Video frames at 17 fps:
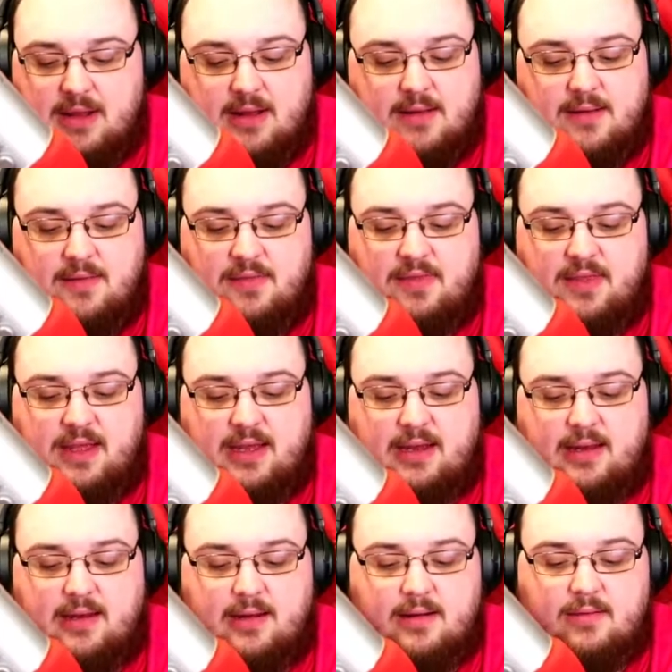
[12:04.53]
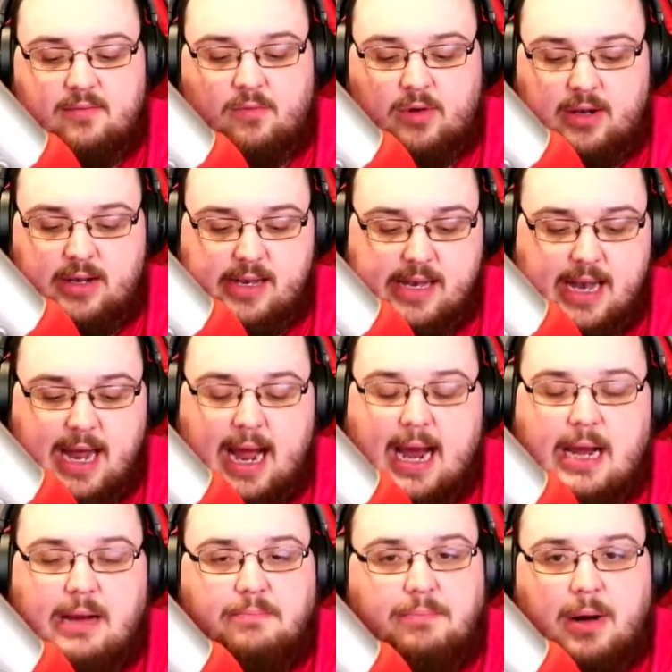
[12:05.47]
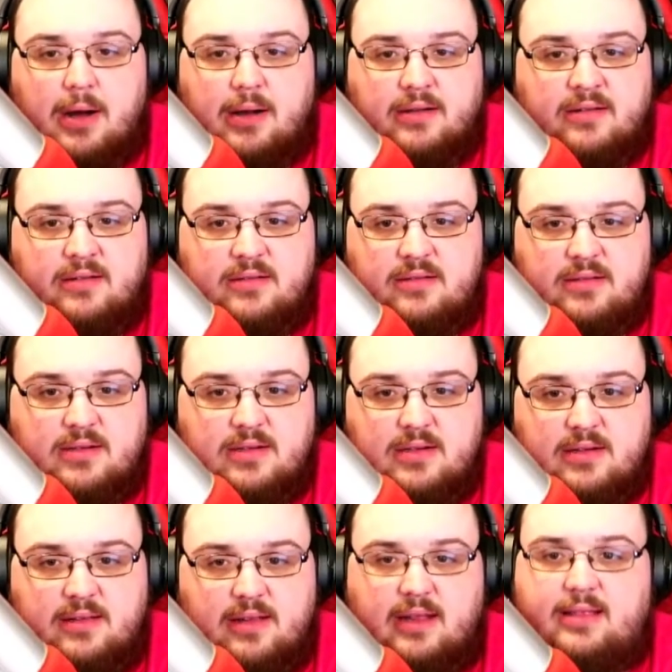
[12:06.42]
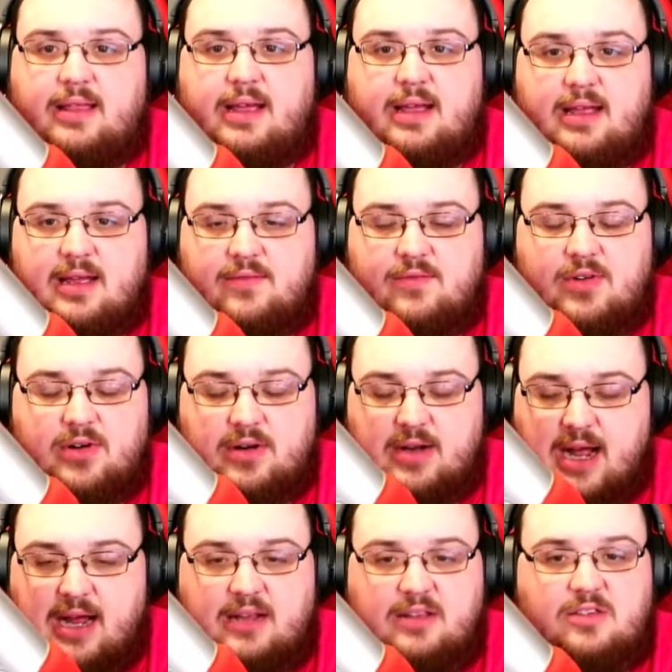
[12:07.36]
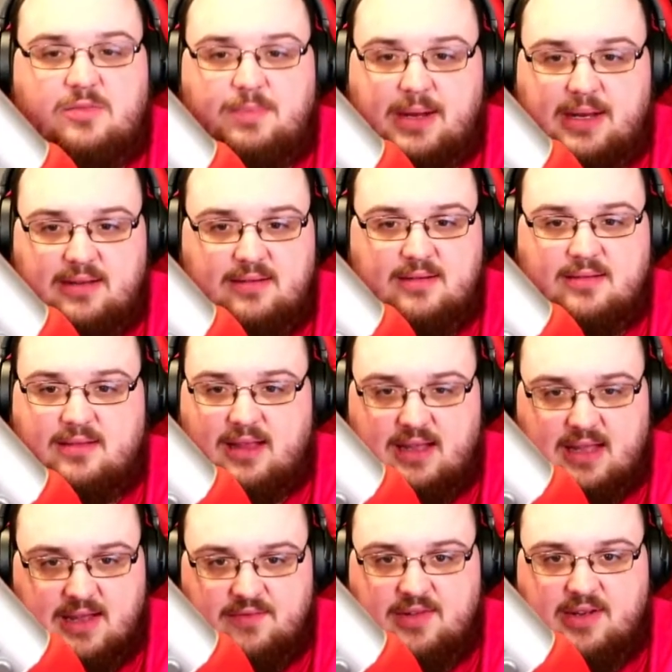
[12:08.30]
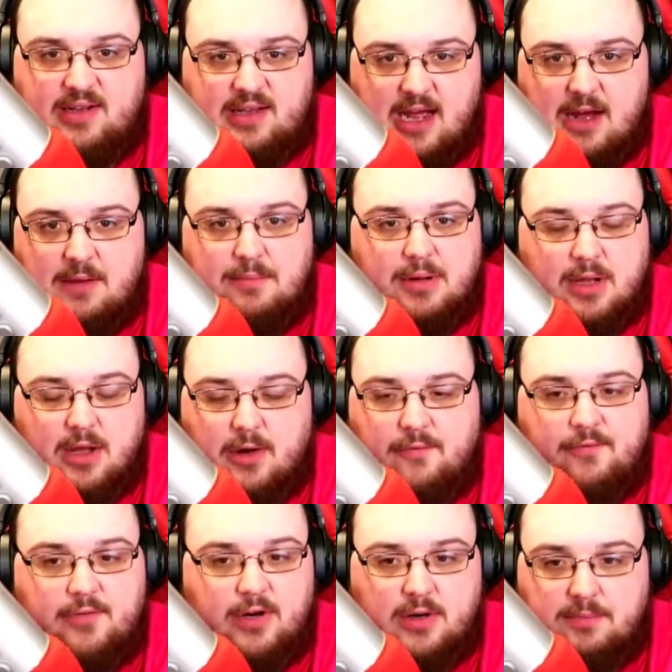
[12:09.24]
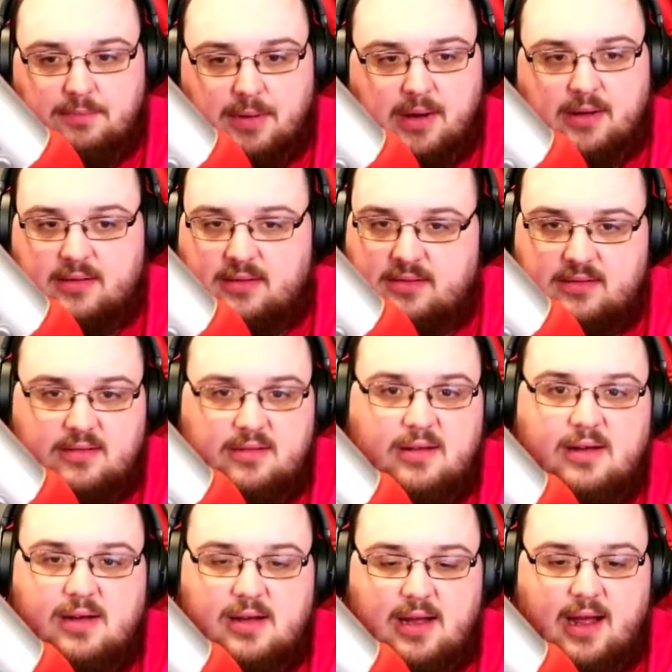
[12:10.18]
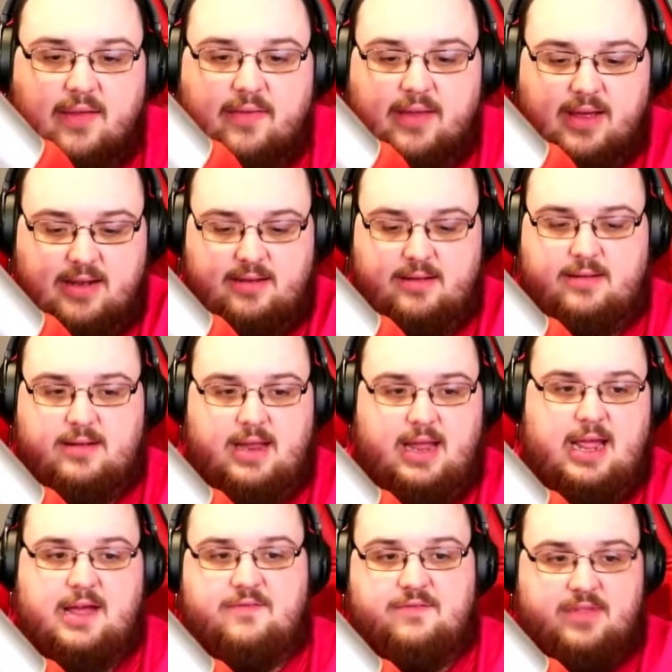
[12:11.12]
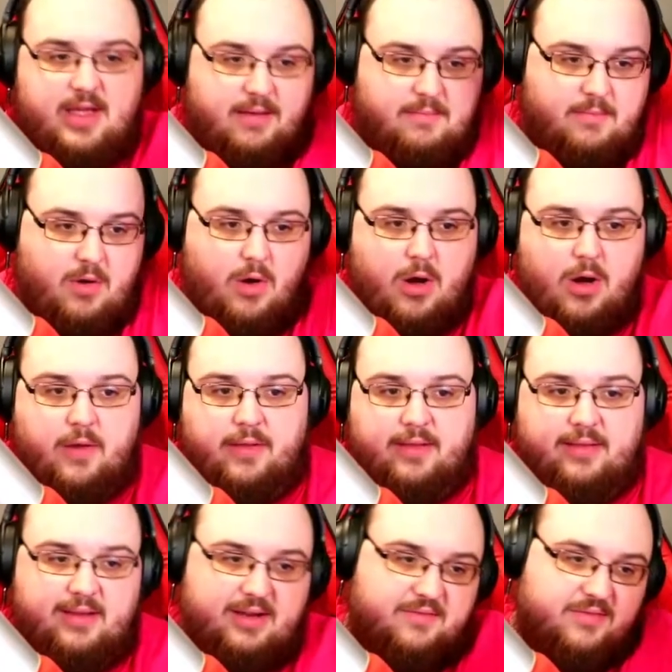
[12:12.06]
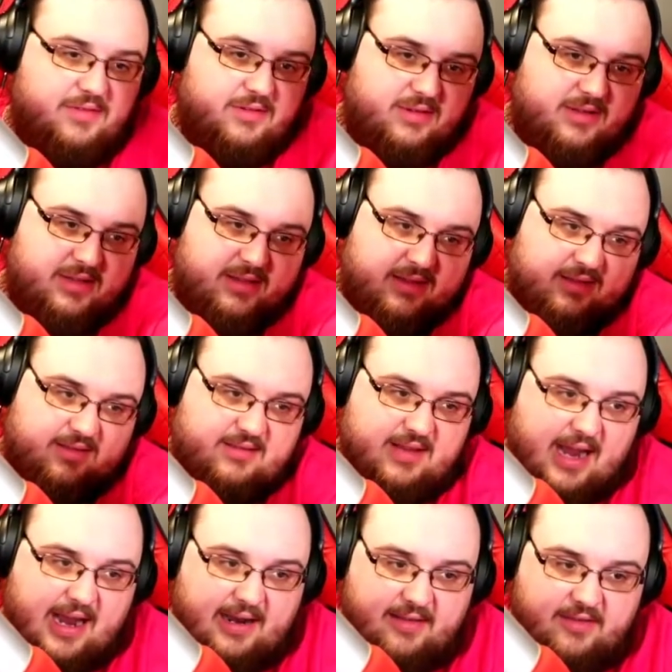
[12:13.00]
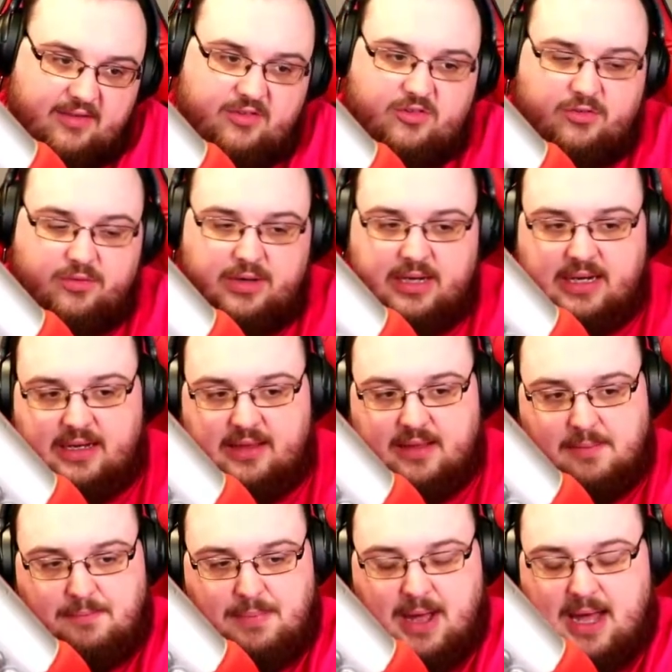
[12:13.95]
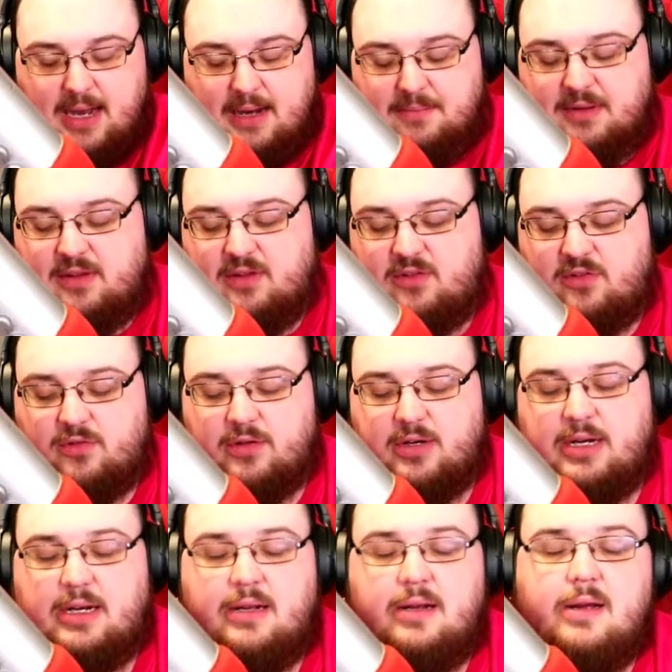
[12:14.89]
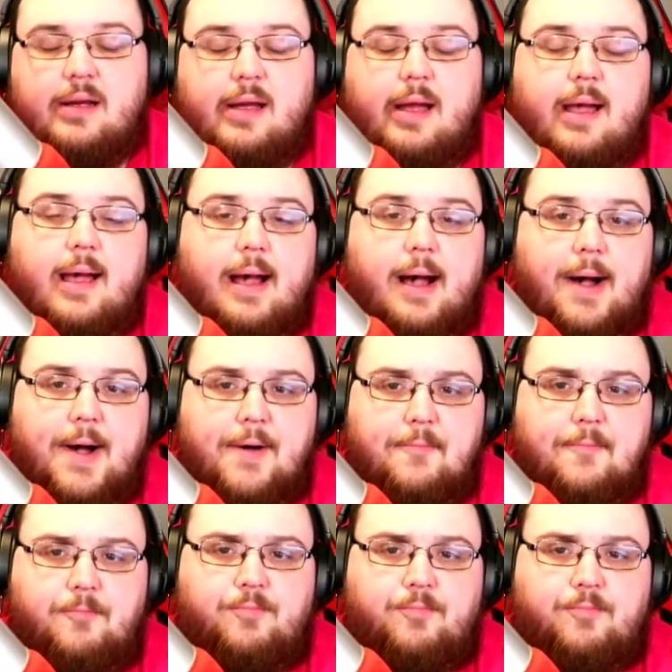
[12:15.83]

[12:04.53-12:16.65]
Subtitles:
the 9 buttons that they give you, or 9 spaces they give you down below for your buttons, and then have them all on the side of the screen, the bottom of the screen. And